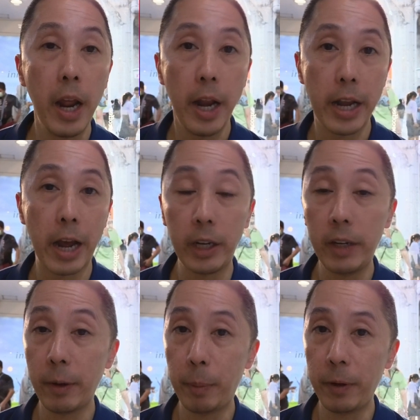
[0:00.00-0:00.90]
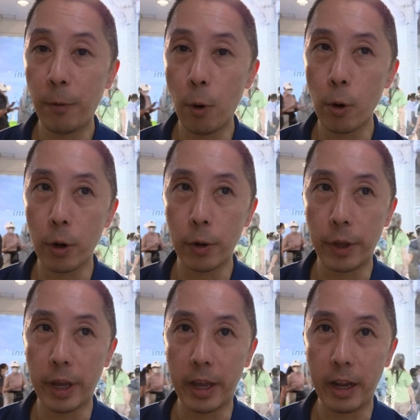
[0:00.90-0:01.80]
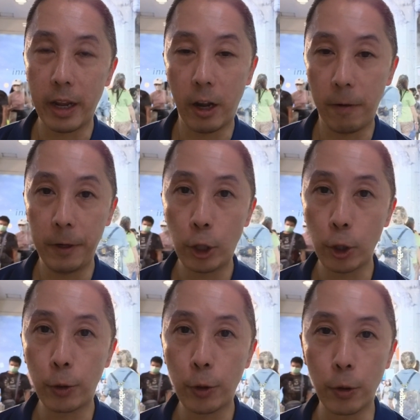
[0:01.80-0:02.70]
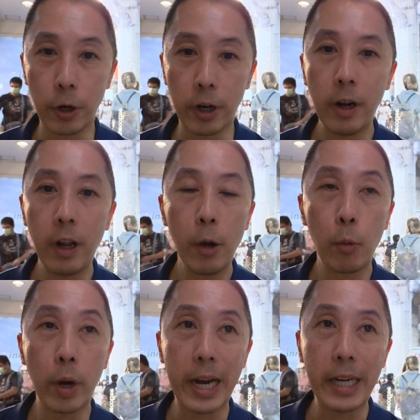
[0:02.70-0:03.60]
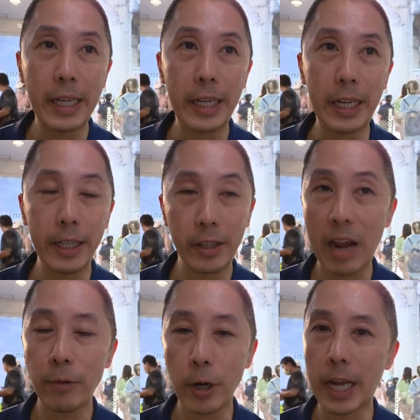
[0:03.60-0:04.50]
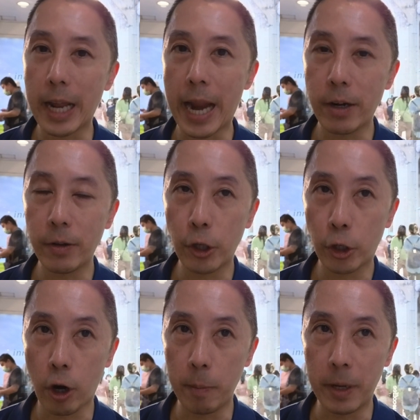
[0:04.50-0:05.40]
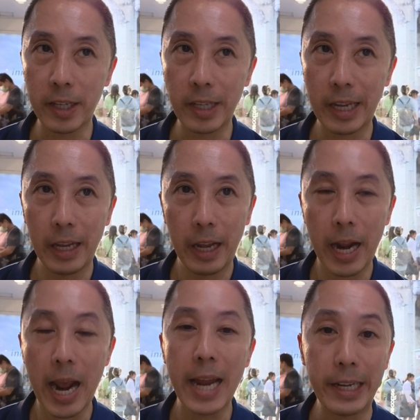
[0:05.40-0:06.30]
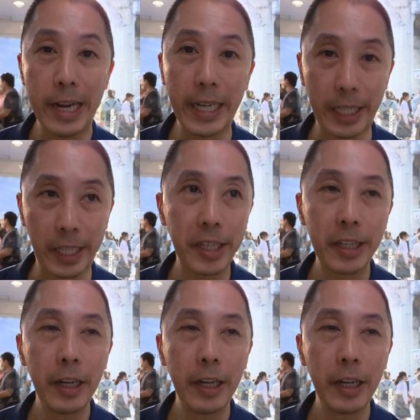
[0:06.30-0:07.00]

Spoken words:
Now, even before the official tour, what I did is after I got out of the Starbucks at night,